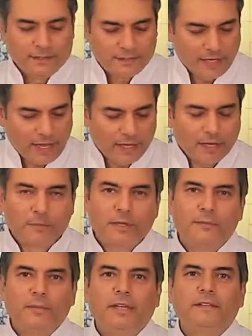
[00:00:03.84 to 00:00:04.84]
Today I'm going
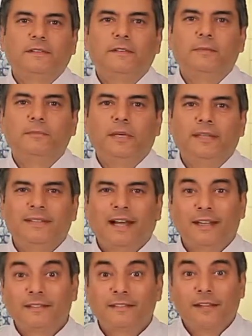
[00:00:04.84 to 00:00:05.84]
to make some
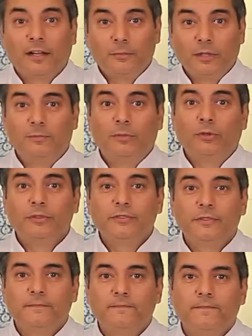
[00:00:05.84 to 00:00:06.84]
Italian style meatballs.
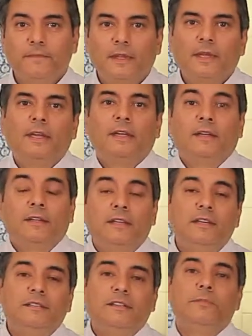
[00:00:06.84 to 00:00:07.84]

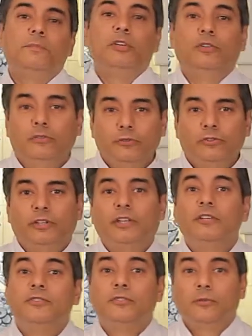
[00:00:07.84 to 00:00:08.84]
These can be used
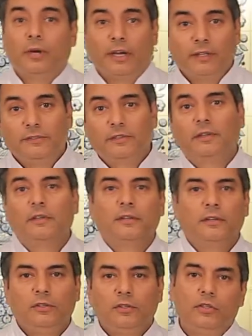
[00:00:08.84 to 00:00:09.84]
in two ways.
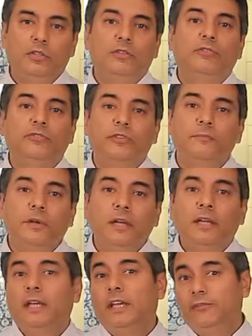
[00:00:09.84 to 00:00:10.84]
You can use them
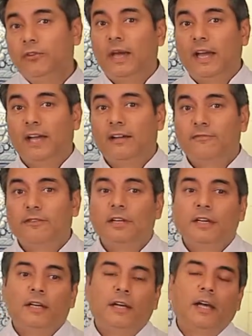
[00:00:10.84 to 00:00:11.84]
if you have
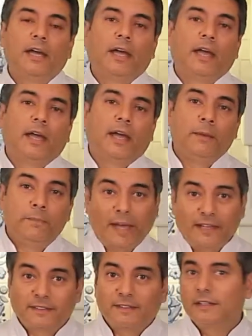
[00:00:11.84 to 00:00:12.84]
a
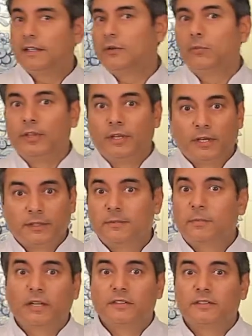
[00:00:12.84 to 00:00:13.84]
pasta with a
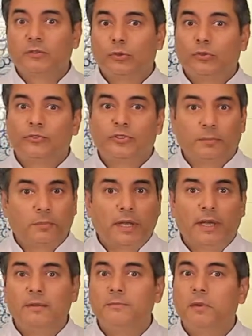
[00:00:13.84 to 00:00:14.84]
tomato sauce, a
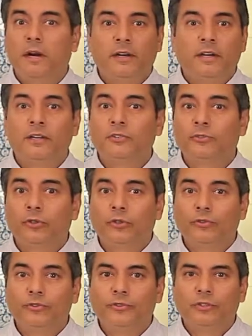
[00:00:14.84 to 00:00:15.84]
plain marinara
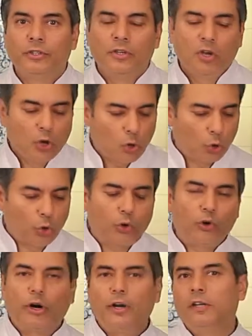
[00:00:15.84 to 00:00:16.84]
sauce,
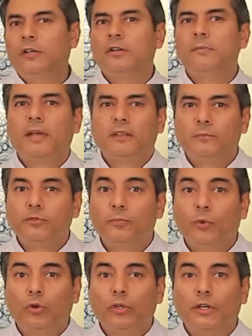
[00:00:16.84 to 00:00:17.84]
or you can make them
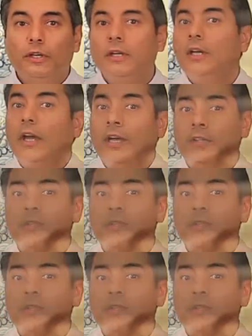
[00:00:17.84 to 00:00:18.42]
smaller and